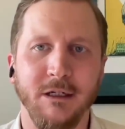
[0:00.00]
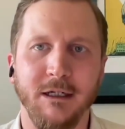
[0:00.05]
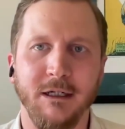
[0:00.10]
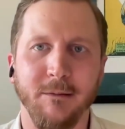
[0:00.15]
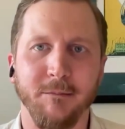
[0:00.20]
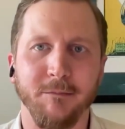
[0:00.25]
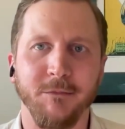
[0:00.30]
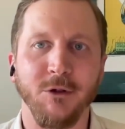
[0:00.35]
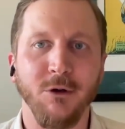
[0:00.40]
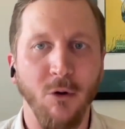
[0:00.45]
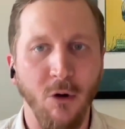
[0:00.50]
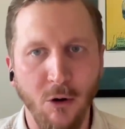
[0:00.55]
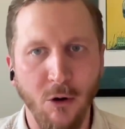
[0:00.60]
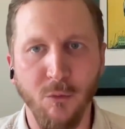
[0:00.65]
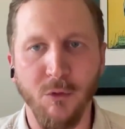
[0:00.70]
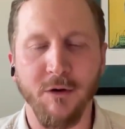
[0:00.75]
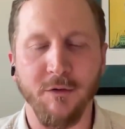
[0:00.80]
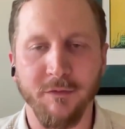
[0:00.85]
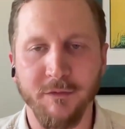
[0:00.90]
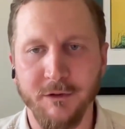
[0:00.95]
our
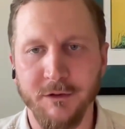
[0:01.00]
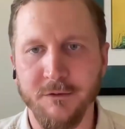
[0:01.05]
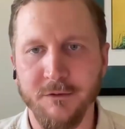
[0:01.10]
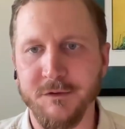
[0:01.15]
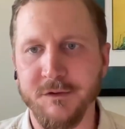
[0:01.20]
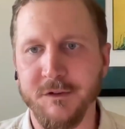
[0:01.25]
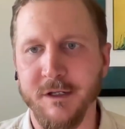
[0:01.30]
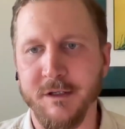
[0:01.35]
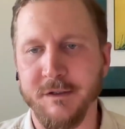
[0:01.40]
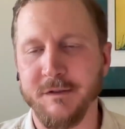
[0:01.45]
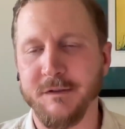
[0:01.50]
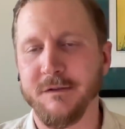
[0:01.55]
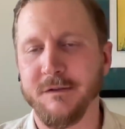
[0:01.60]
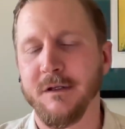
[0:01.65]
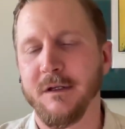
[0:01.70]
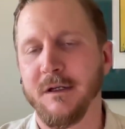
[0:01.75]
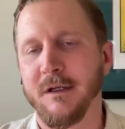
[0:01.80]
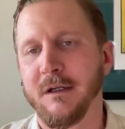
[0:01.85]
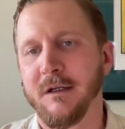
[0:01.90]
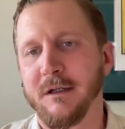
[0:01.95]
workflows
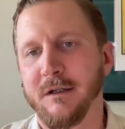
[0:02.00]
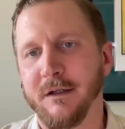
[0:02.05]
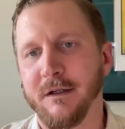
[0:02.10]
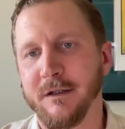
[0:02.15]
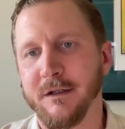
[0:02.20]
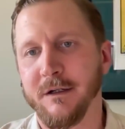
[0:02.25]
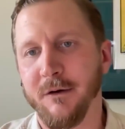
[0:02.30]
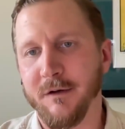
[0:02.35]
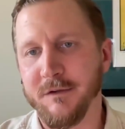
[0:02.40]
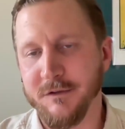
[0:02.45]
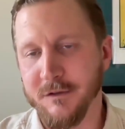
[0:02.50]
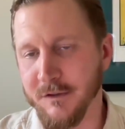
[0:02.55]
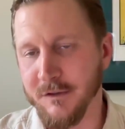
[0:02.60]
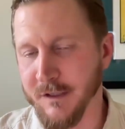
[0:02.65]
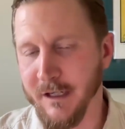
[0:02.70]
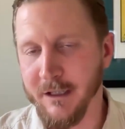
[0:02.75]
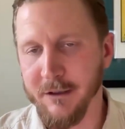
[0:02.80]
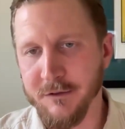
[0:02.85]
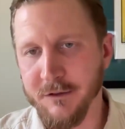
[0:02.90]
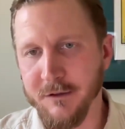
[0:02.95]
as
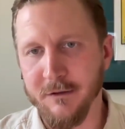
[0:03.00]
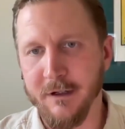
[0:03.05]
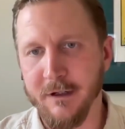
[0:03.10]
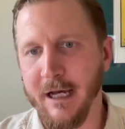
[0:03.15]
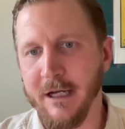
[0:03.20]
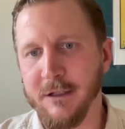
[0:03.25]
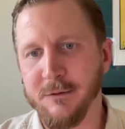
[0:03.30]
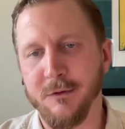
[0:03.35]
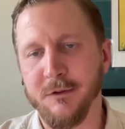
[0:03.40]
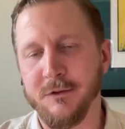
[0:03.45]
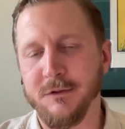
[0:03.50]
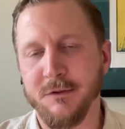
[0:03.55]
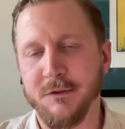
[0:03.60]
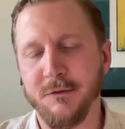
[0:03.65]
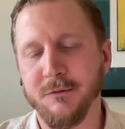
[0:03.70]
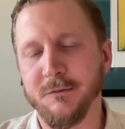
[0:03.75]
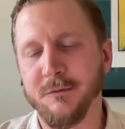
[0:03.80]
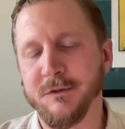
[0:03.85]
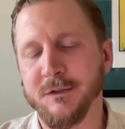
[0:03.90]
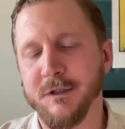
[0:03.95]
designers here at HatchWorks too.